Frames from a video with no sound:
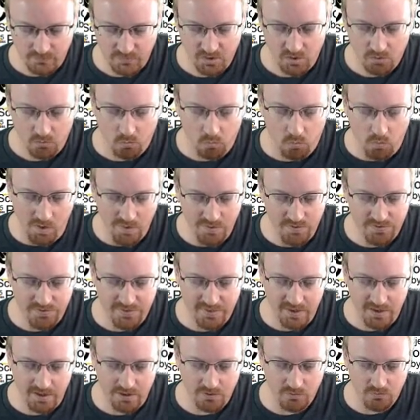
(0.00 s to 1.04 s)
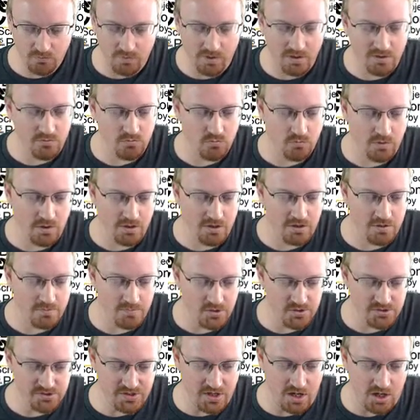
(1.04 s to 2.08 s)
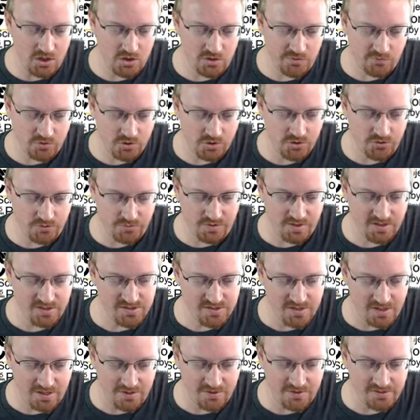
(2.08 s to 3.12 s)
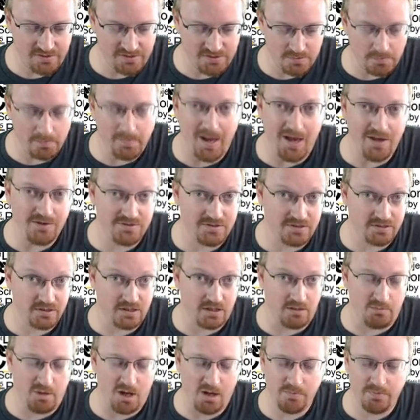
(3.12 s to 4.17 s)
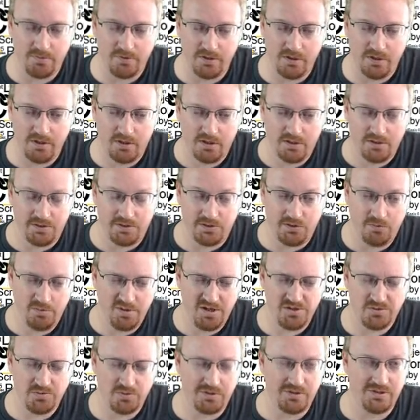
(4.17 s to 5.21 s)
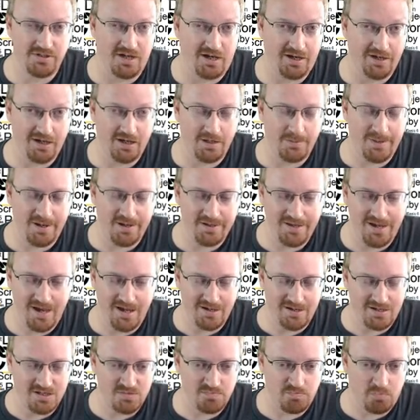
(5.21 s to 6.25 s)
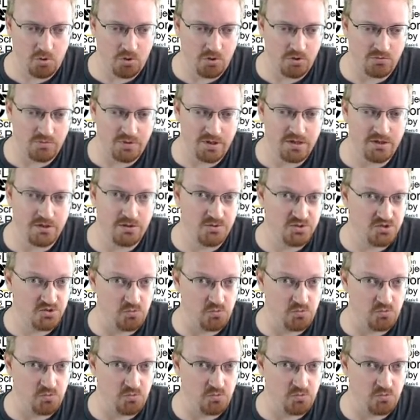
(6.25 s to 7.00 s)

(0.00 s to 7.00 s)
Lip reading: one of the most controversial things that I think is about to come up that nobody's really talking about yet is Puerto Rico is